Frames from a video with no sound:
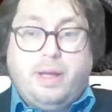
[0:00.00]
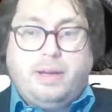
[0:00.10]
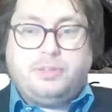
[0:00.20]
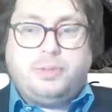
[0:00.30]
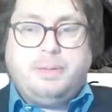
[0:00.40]

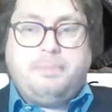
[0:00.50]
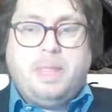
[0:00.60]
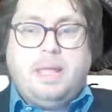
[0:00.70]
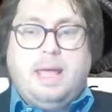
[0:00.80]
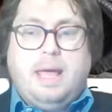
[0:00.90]
sorry,
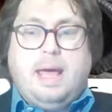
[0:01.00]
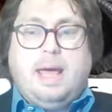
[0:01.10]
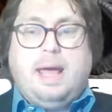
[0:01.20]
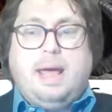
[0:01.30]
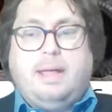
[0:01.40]

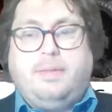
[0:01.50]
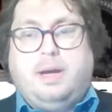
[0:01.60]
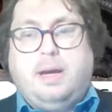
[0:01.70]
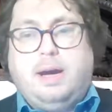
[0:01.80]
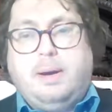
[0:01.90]
and
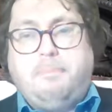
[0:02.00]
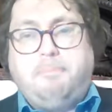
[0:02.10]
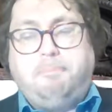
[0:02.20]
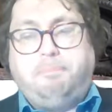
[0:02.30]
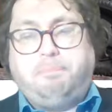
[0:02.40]

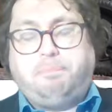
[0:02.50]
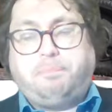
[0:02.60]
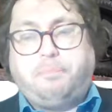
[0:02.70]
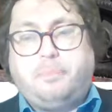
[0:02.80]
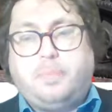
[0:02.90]

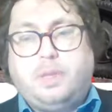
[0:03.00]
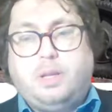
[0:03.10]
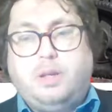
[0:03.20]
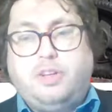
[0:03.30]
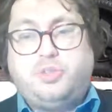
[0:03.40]

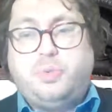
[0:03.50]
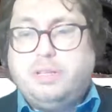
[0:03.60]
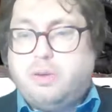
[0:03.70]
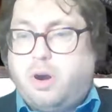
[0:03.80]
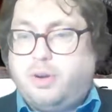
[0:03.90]
a
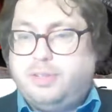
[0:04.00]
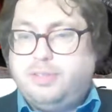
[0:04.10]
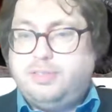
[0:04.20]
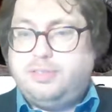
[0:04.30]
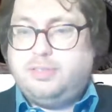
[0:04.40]
street
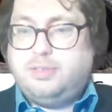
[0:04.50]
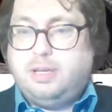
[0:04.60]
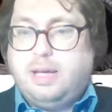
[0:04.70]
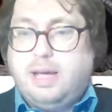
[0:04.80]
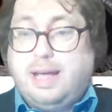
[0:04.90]
artist
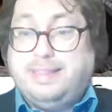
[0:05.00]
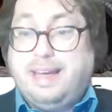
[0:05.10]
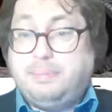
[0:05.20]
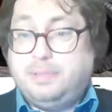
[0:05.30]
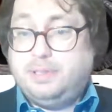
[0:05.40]

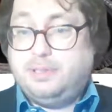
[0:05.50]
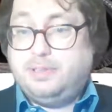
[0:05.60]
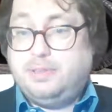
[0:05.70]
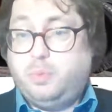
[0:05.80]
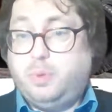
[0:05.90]
adapted
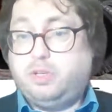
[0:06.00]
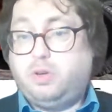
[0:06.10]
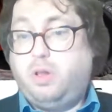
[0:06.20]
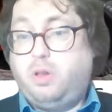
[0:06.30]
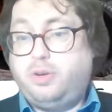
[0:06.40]
with
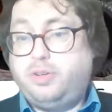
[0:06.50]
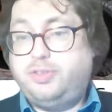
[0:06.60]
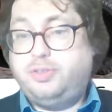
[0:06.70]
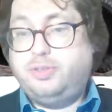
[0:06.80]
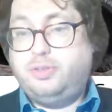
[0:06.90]

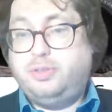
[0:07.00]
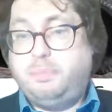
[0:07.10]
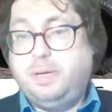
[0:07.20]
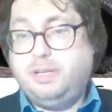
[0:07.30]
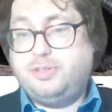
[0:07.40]
colors the
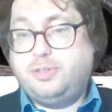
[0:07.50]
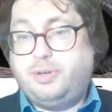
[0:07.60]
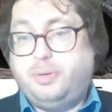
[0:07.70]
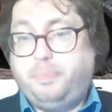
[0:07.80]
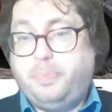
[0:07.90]

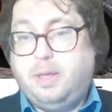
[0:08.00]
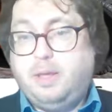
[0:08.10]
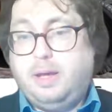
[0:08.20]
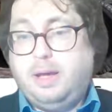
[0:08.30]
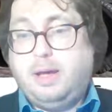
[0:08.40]
picture,
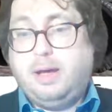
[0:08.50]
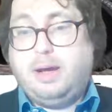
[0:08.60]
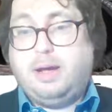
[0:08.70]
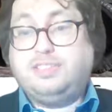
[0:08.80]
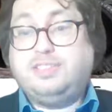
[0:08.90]

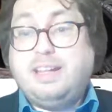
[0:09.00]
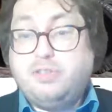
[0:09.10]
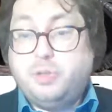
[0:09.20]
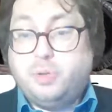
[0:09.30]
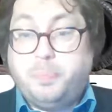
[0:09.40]
the
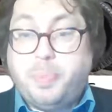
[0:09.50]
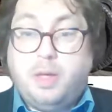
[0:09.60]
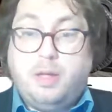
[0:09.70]
statue.